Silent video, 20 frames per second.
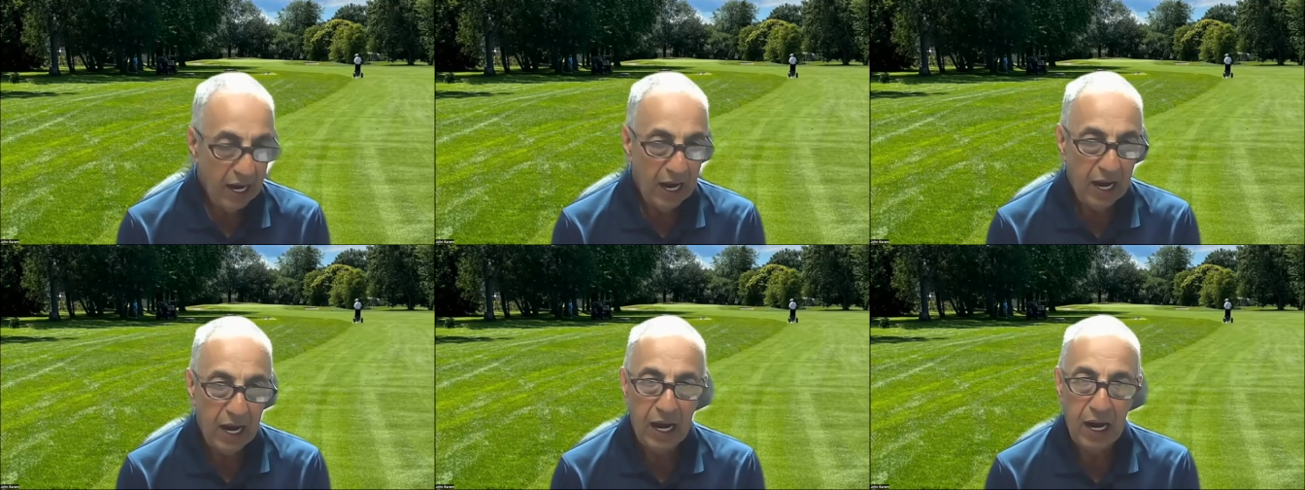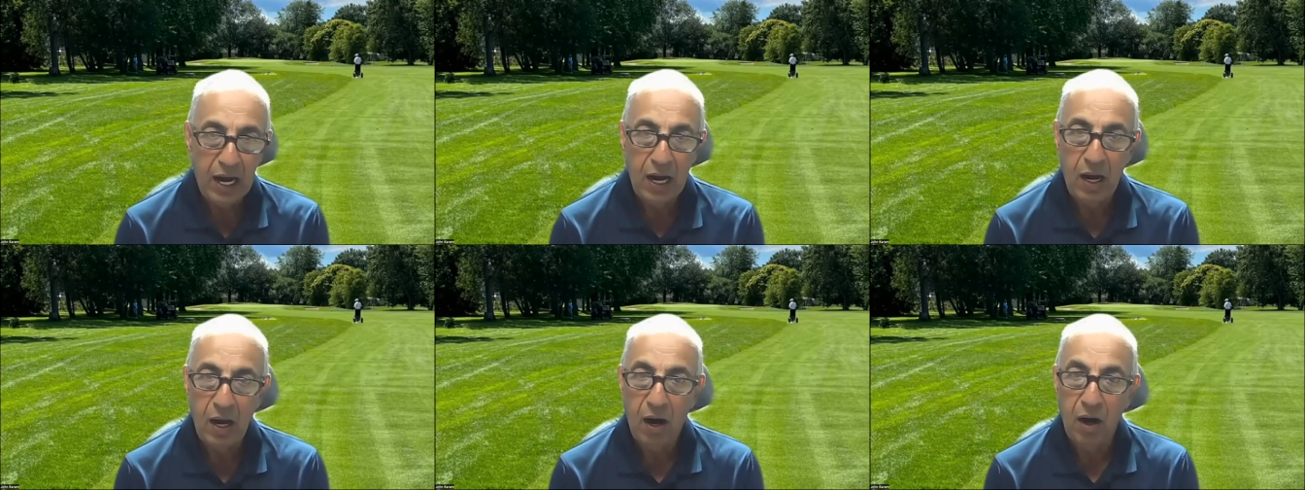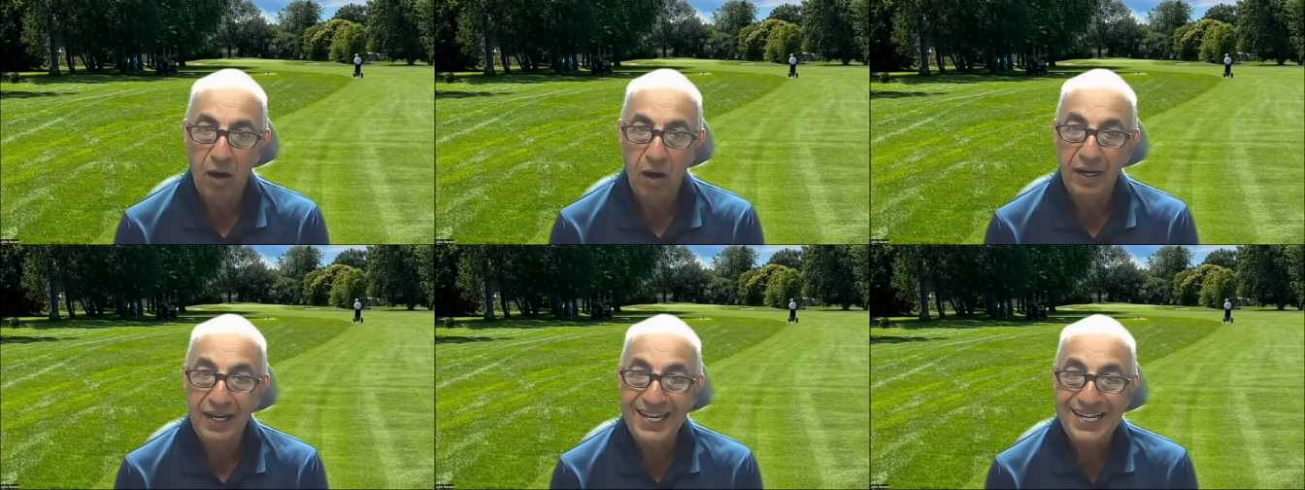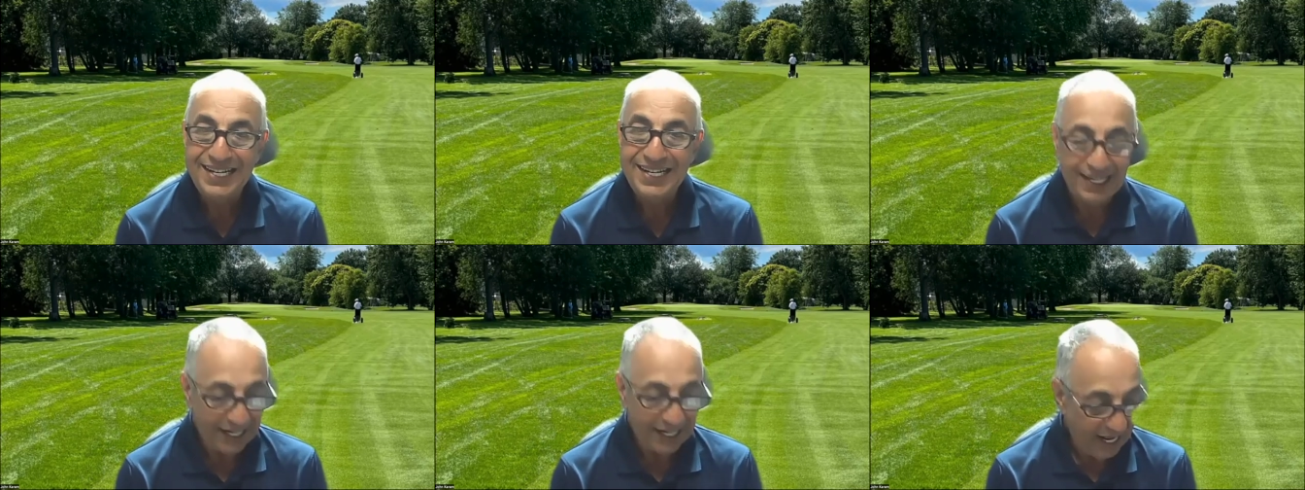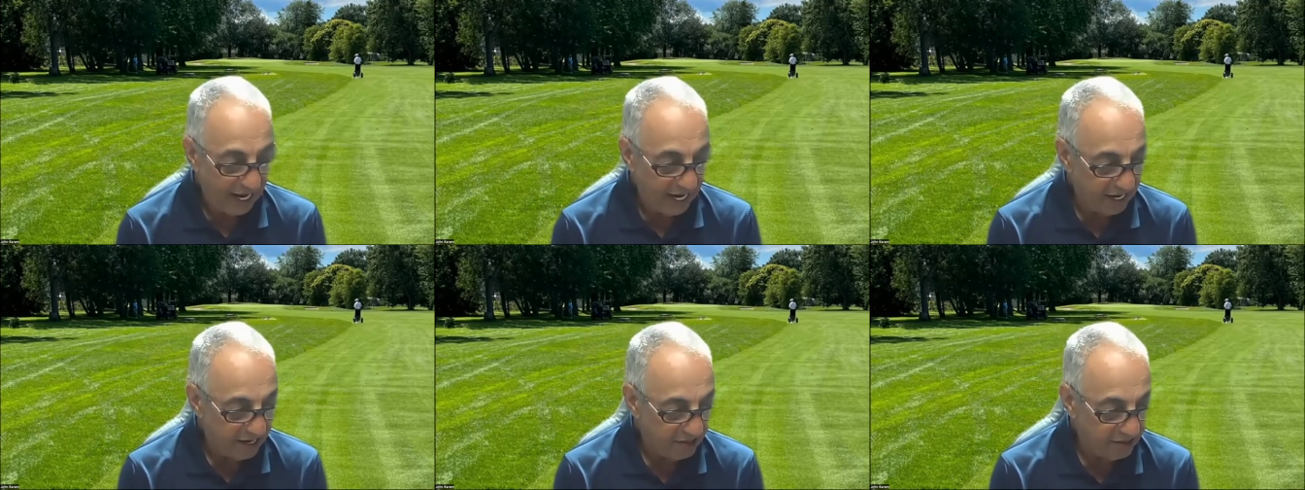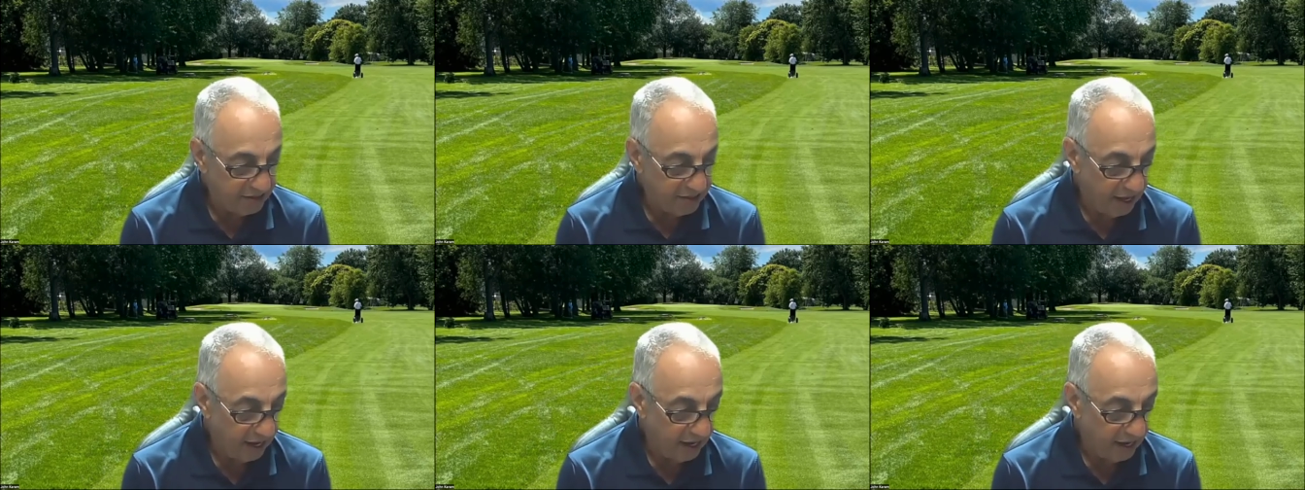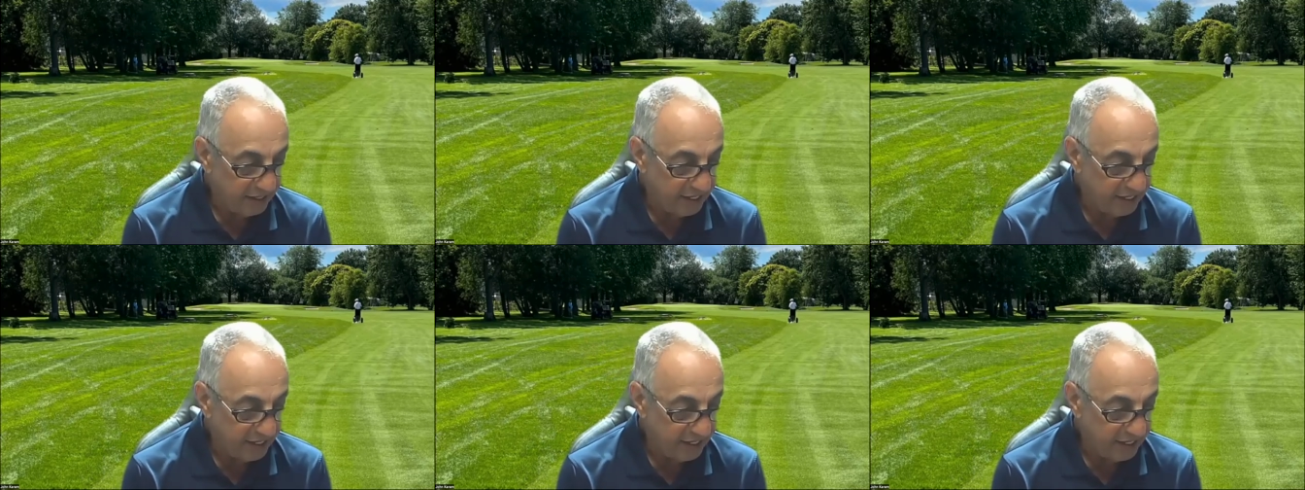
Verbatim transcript: Uh, our lead today is uh,